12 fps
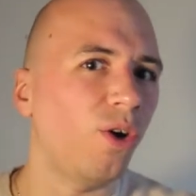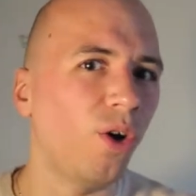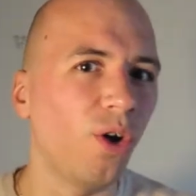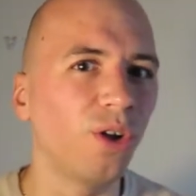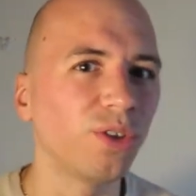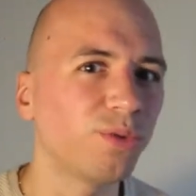
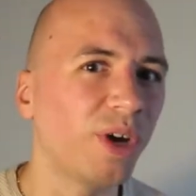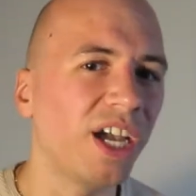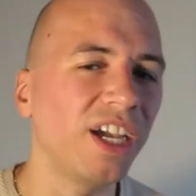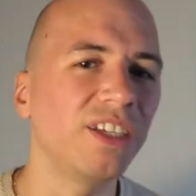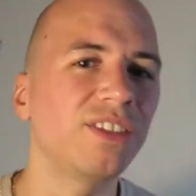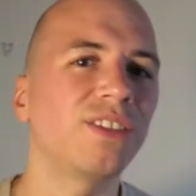old
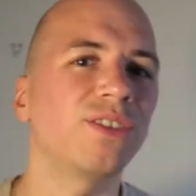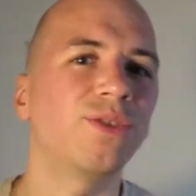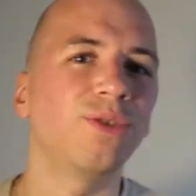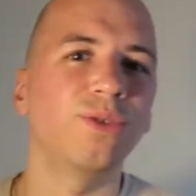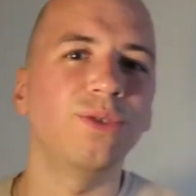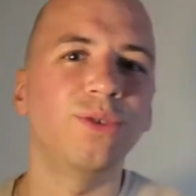ways,
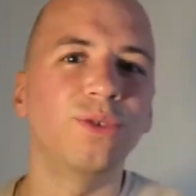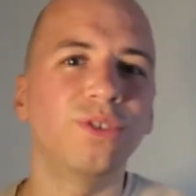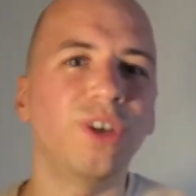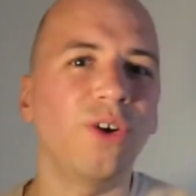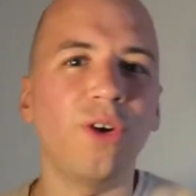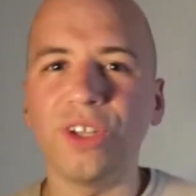
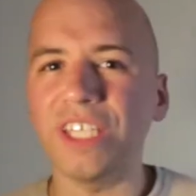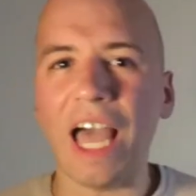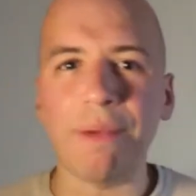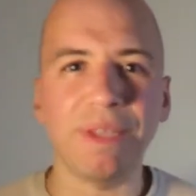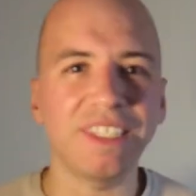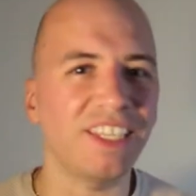to their old
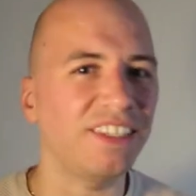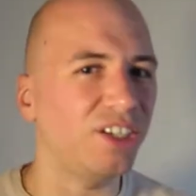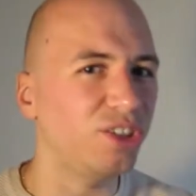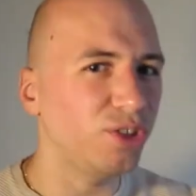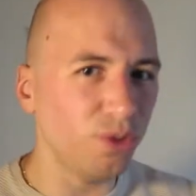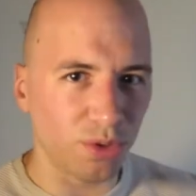habits that
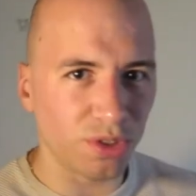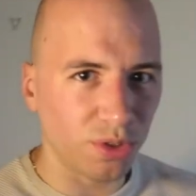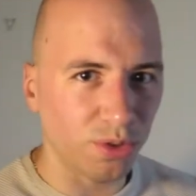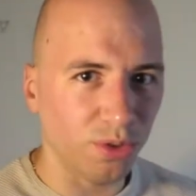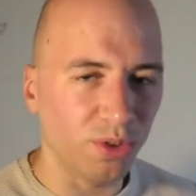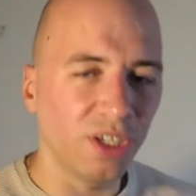they're
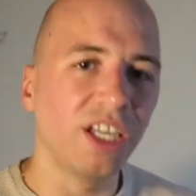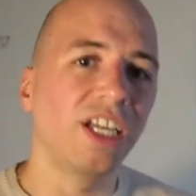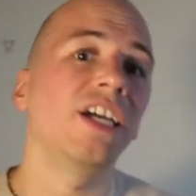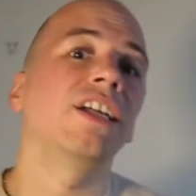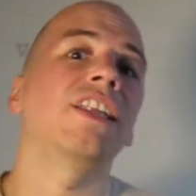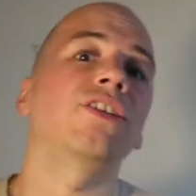used to,
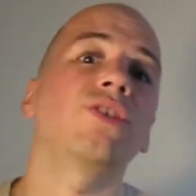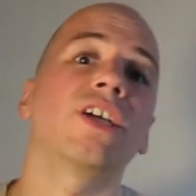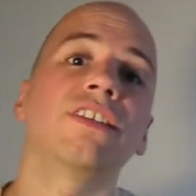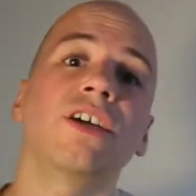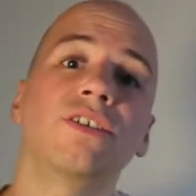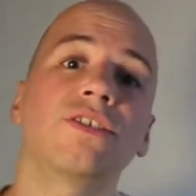that you
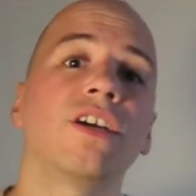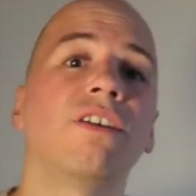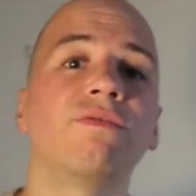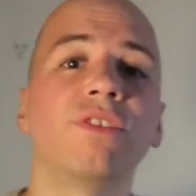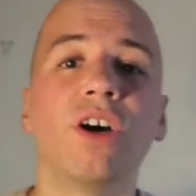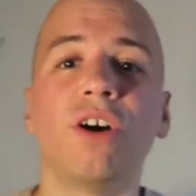can tell
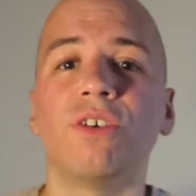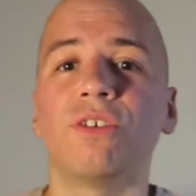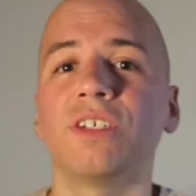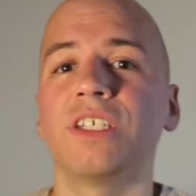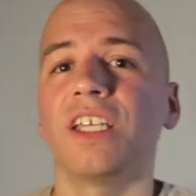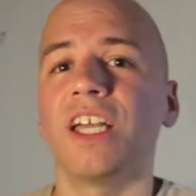yourself,
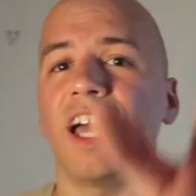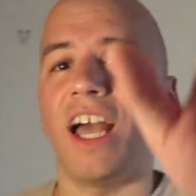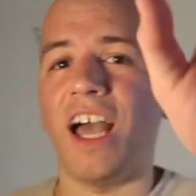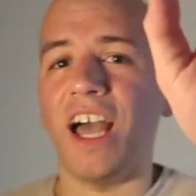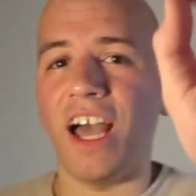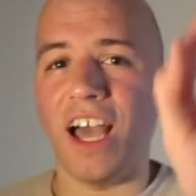no,
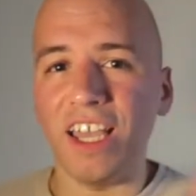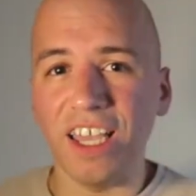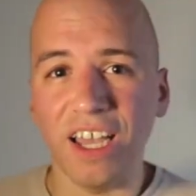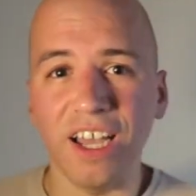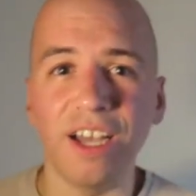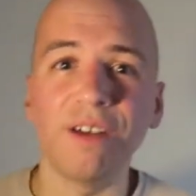I
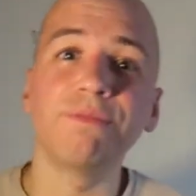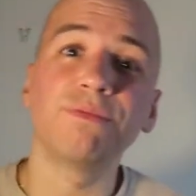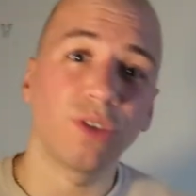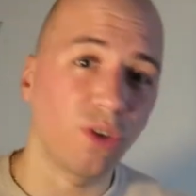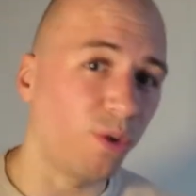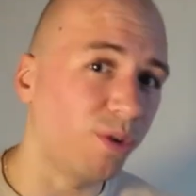
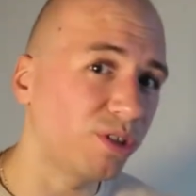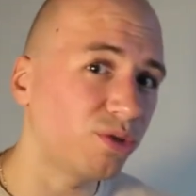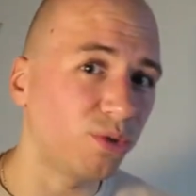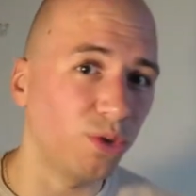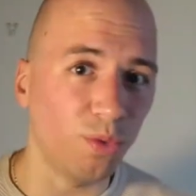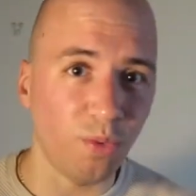am going
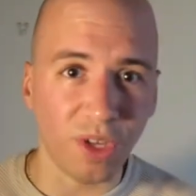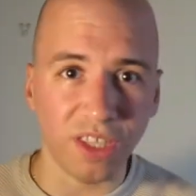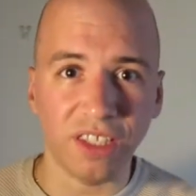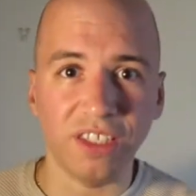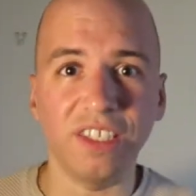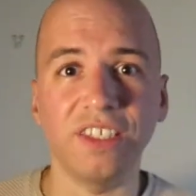through
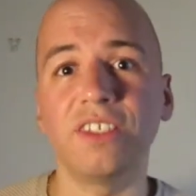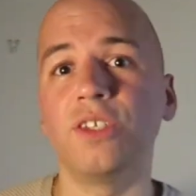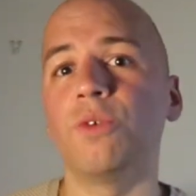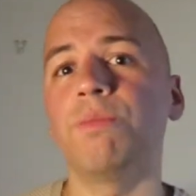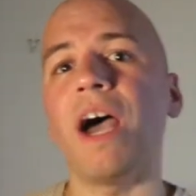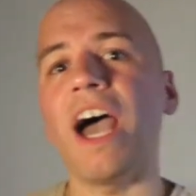with this
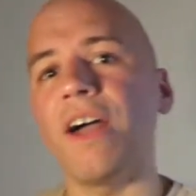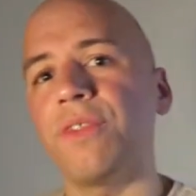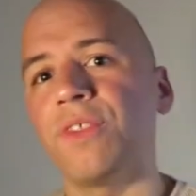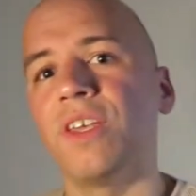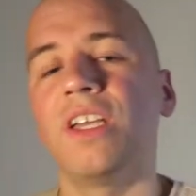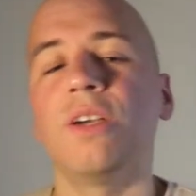new
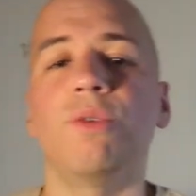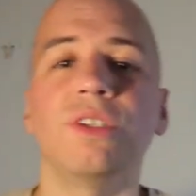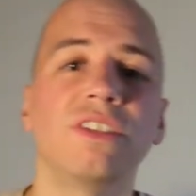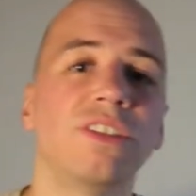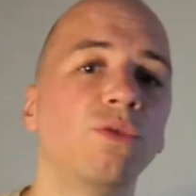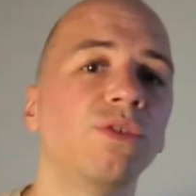path,
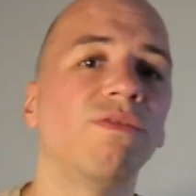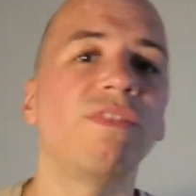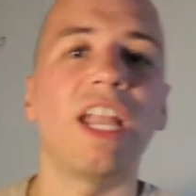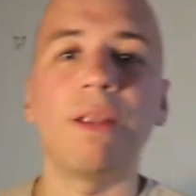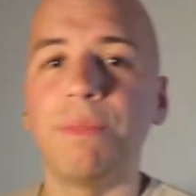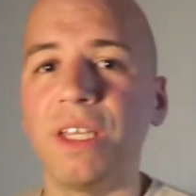with this new
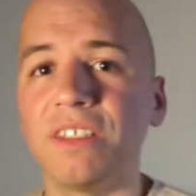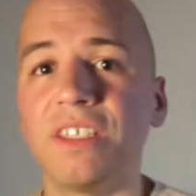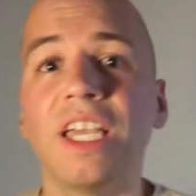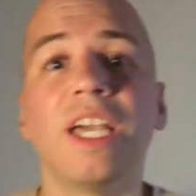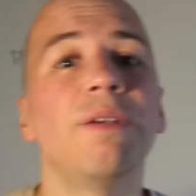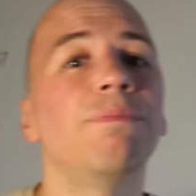development,
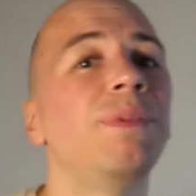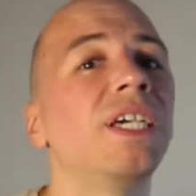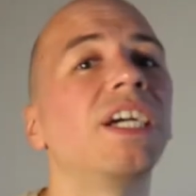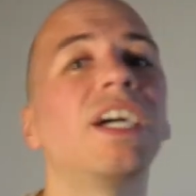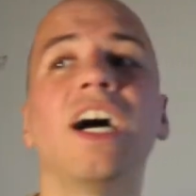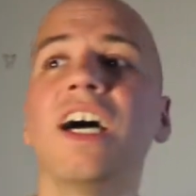
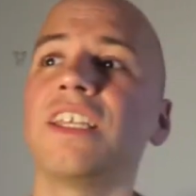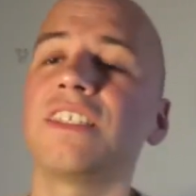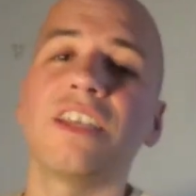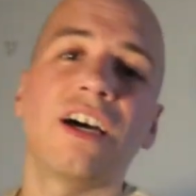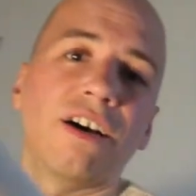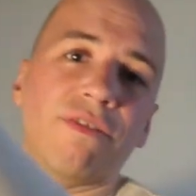
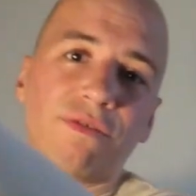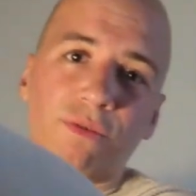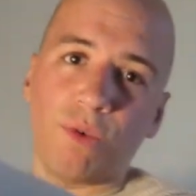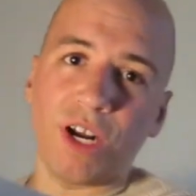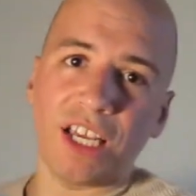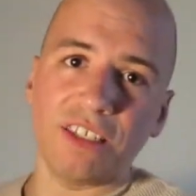because of
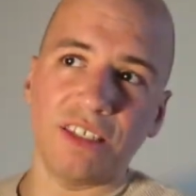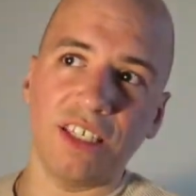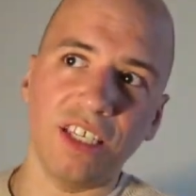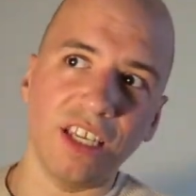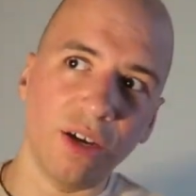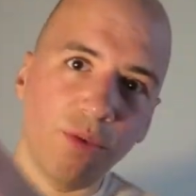what I
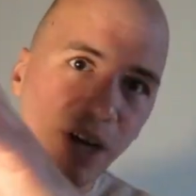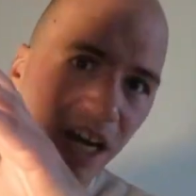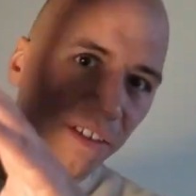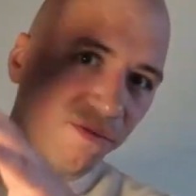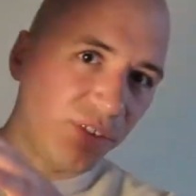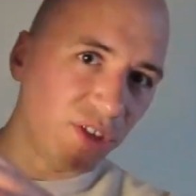see and what
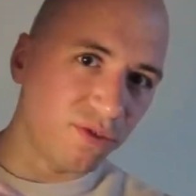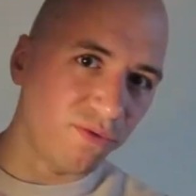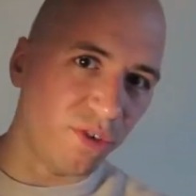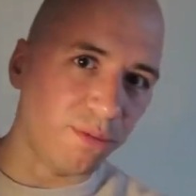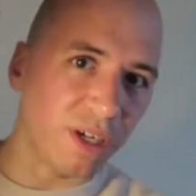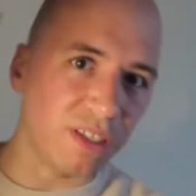I
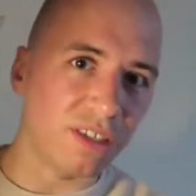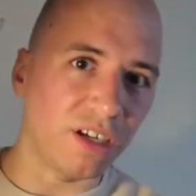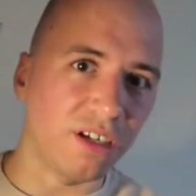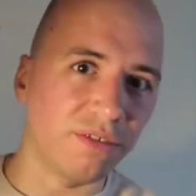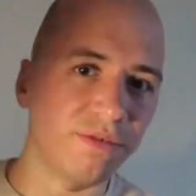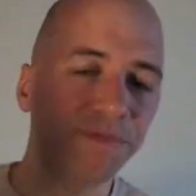envision for
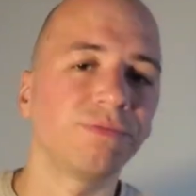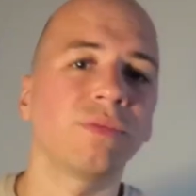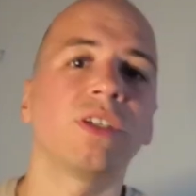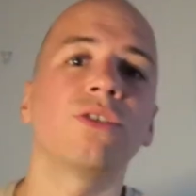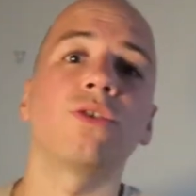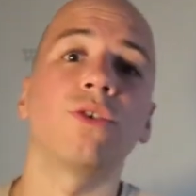myself.
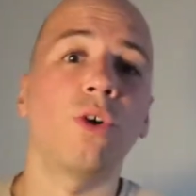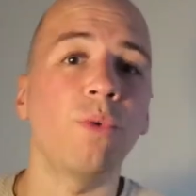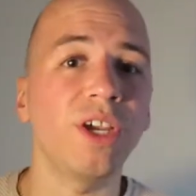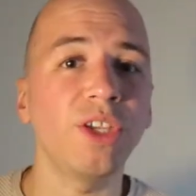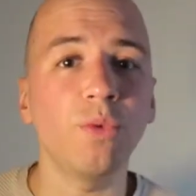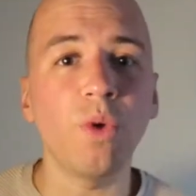So know
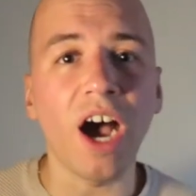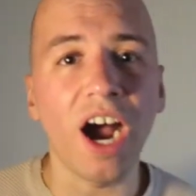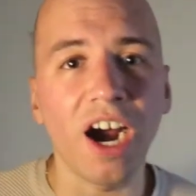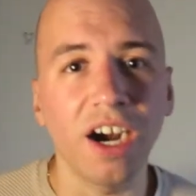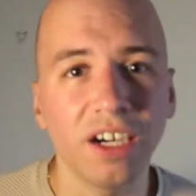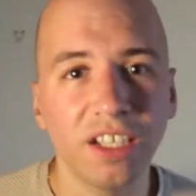where you
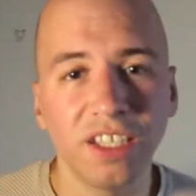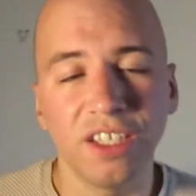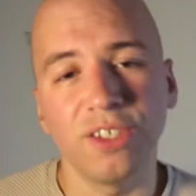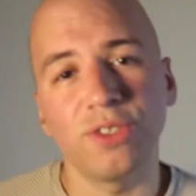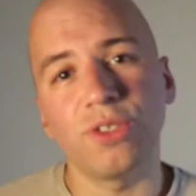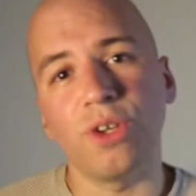are,
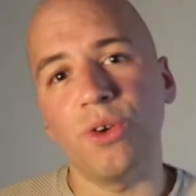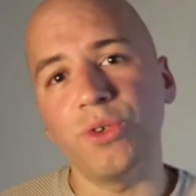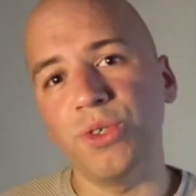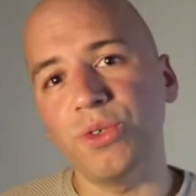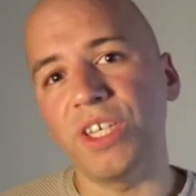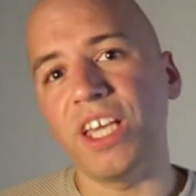
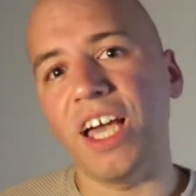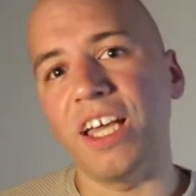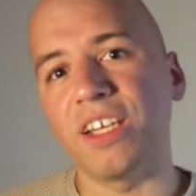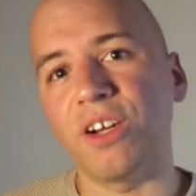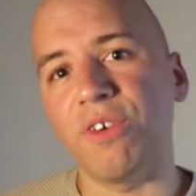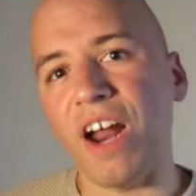so you
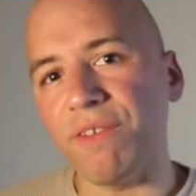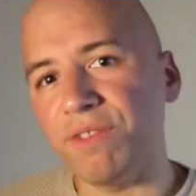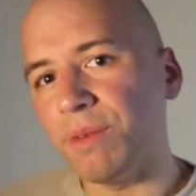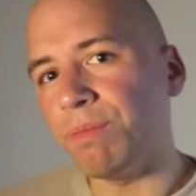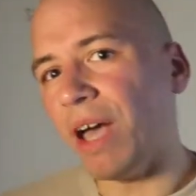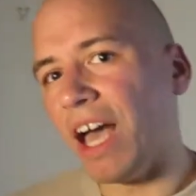can
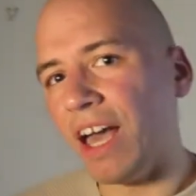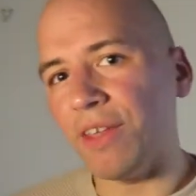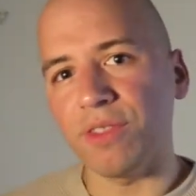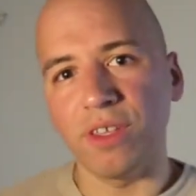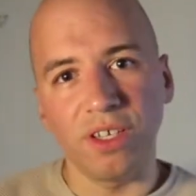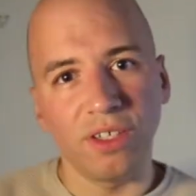craft the
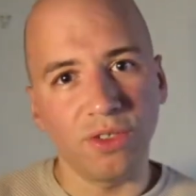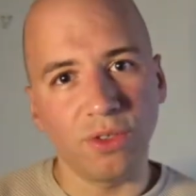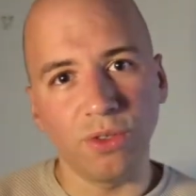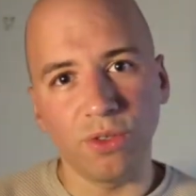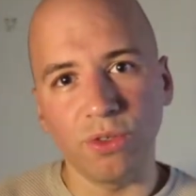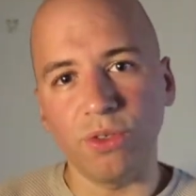path
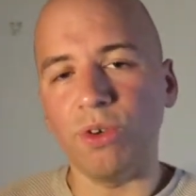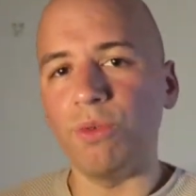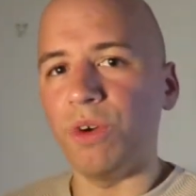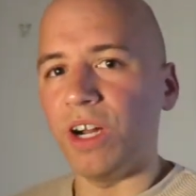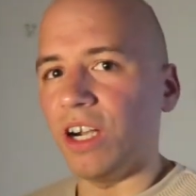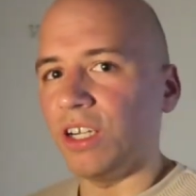to
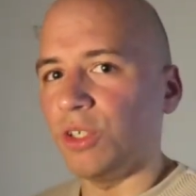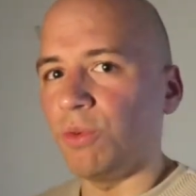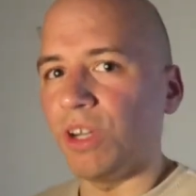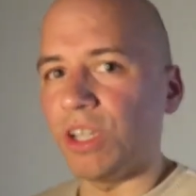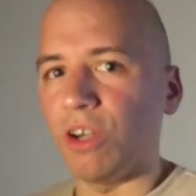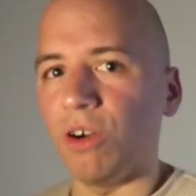where you
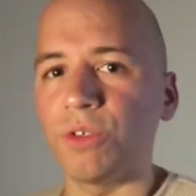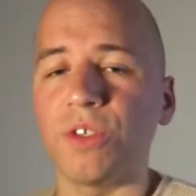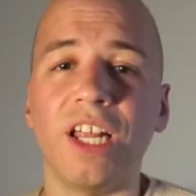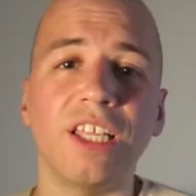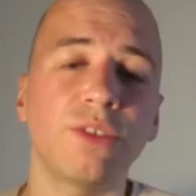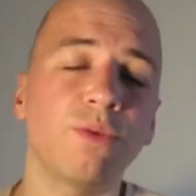want to go.
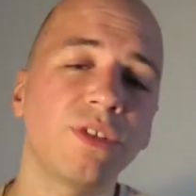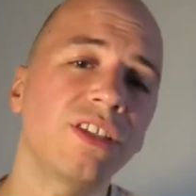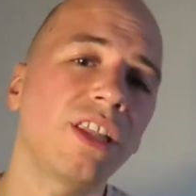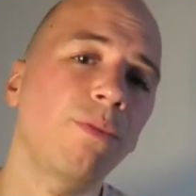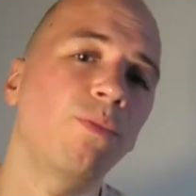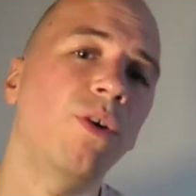So that's what
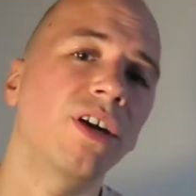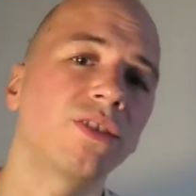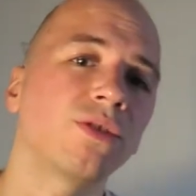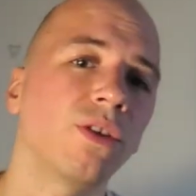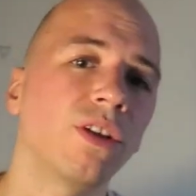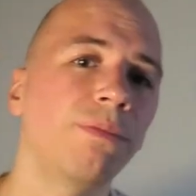step one
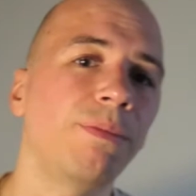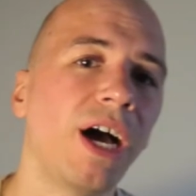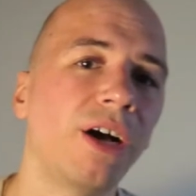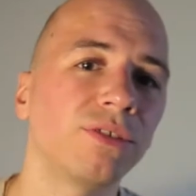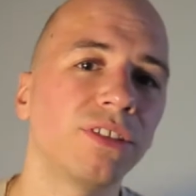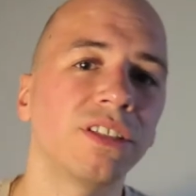is all
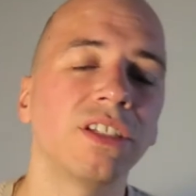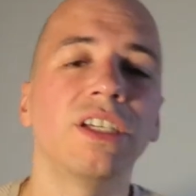about